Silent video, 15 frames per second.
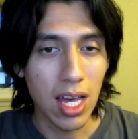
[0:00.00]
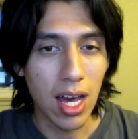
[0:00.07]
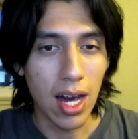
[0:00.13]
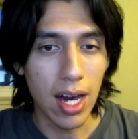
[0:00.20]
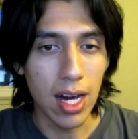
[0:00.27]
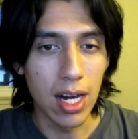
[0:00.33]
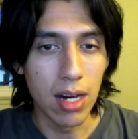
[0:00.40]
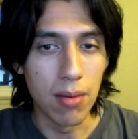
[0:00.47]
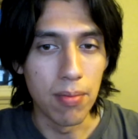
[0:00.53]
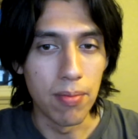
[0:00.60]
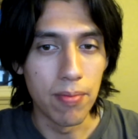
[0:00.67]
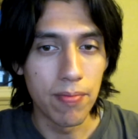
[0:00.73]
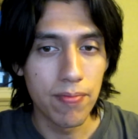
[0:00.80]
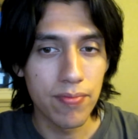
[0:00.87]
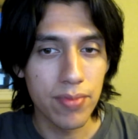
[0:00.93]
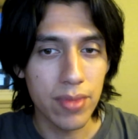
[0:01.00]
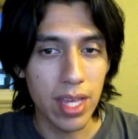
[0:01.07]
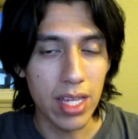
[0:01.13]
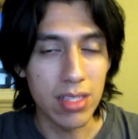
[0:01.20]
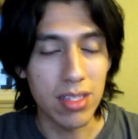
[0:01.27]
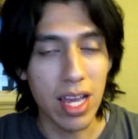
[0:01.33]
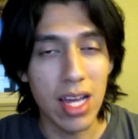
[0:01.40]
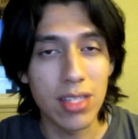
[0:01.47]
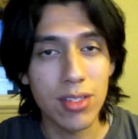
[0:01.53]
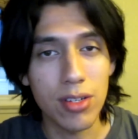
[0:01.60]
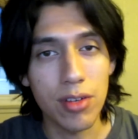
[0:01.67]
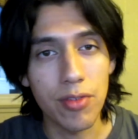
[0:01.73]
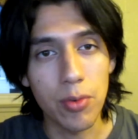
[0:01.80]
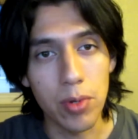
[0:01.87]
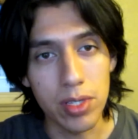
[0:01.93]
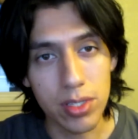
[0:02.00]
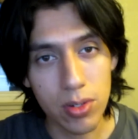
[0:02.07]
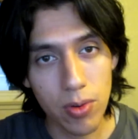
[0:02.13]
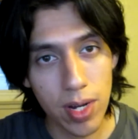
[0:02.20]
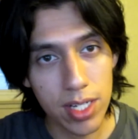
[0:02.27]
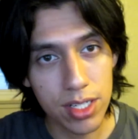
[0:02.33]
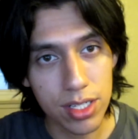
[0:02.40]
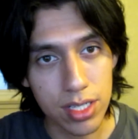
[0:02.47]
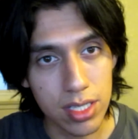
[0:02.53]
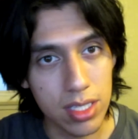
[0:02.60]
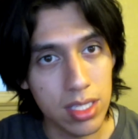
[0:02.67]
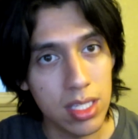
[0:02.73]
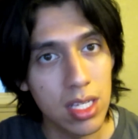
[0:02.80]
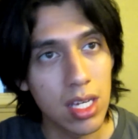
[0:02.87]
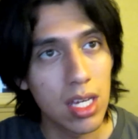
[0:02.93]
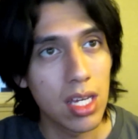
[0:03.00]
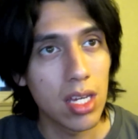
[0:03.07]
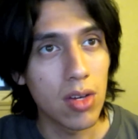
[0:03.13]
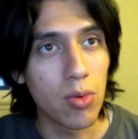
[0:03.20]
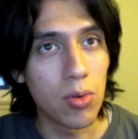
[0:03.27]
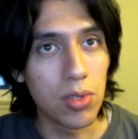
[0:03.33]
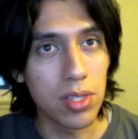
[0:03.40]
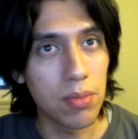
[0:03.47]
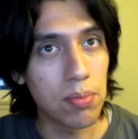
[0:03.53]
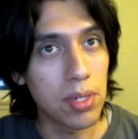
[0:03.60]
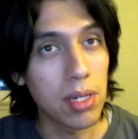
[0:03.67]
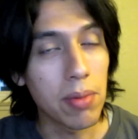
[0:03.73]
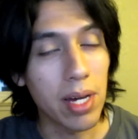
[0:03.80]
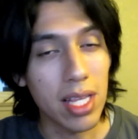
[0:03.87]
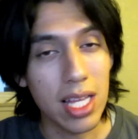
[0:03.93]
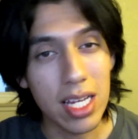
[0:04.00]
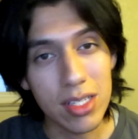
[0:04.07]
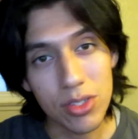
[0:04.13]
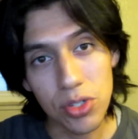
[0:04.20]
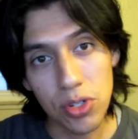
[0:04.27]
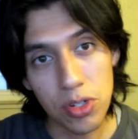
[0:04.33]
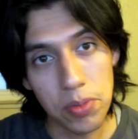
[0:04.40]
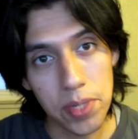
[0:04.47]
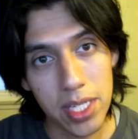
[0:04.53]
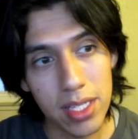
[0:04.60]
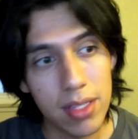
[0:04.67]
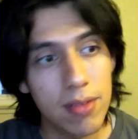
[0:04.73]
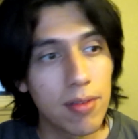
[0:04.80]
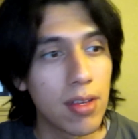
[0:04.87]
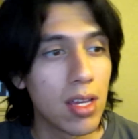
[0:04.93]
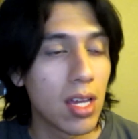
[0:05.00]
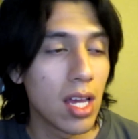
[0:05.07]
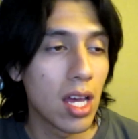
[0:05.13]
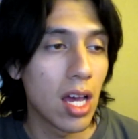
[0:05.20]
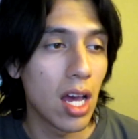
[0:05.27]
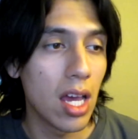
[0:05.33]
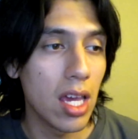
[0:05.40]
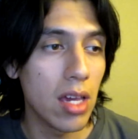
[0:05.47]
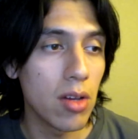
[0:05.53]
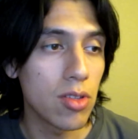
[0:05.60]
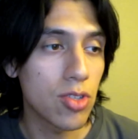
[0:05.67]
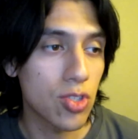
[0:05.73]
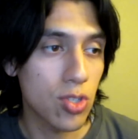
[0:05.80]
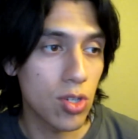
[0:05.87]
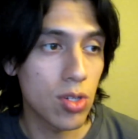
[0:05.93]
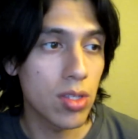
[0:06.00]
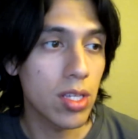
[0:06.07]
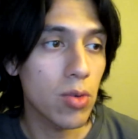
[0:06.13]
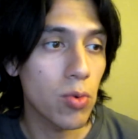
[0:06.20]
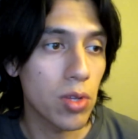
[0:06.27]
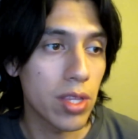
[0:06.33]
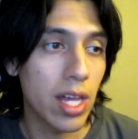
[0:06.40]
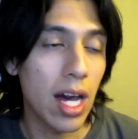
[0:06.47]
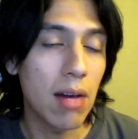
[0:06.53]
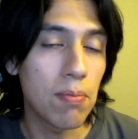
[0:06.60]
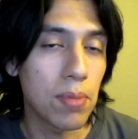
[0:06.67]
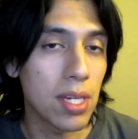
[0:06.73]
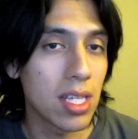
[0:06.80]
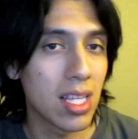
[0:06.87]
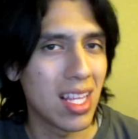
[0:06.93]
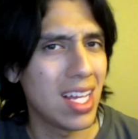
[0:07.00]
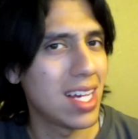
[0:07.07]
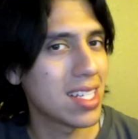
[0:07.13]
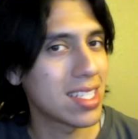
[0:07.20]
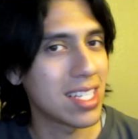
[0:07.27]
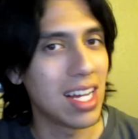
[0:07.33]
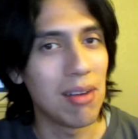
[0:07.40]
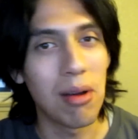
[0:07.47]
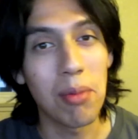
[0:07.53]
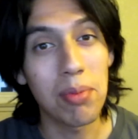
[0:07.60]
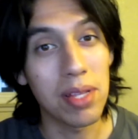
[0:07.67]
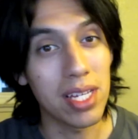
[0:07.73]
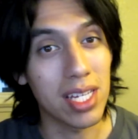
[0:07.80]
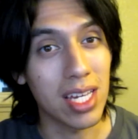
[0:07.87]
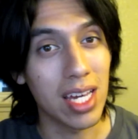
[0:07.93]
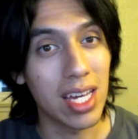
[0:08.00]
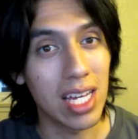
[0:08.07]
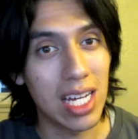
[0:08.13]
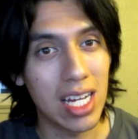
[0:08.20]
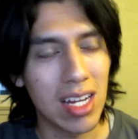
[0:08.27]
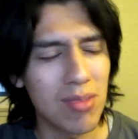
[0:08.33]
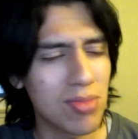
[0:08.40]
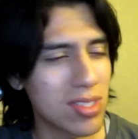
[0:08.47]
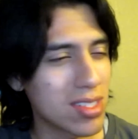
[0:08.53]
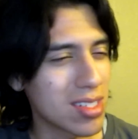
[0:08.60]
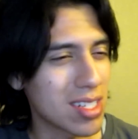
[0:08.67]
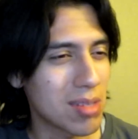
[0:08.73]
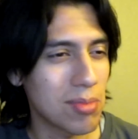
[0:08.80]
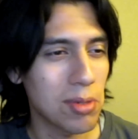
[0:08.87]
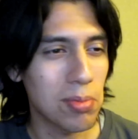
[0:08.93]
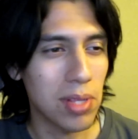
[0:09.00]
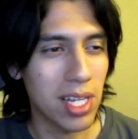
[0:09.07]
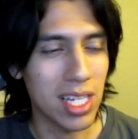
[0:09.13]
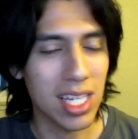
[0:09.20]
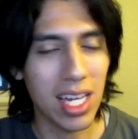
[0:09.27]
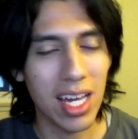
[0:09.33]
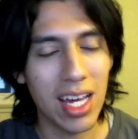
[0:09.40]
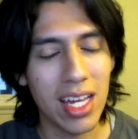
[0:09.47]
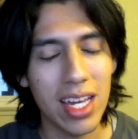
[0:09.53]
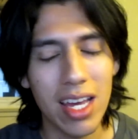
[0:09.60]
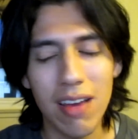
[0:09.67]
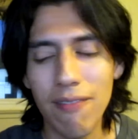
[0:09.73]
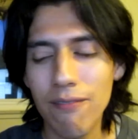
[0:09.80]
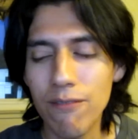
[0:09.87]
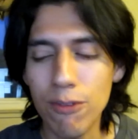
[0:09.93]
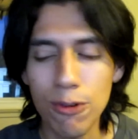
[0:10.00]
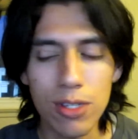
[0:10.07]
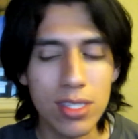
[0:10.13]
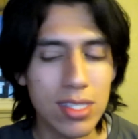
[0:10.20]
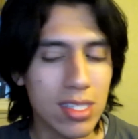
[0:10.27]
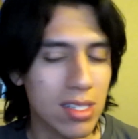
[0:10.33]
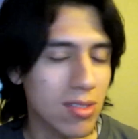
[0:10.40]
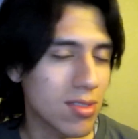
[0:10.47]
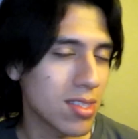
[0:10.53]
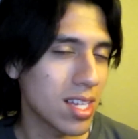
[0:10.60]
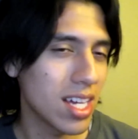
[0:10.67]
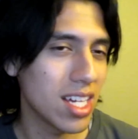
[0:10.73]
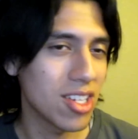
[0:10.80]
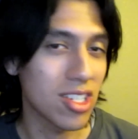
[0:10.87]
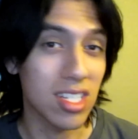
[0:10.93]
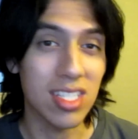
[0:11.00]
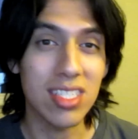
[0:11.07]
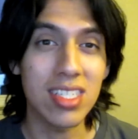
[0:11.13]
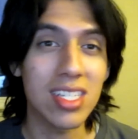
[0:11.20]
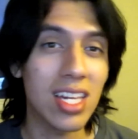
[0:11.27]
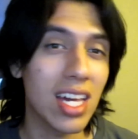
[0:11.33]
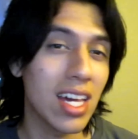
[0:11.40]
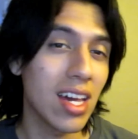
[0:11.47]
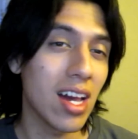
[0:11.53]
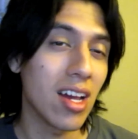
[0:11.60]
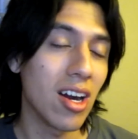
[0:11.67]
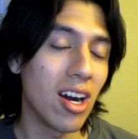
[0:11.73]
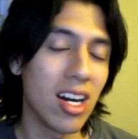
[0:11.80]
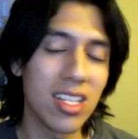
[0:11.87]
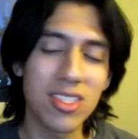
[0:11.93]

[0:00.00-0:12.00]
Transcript: And to answer everyone's question, will it be my last tournament? It certainly will not be the last time I play KI. I'm still going to be playing KI every single day. You're going to see KI on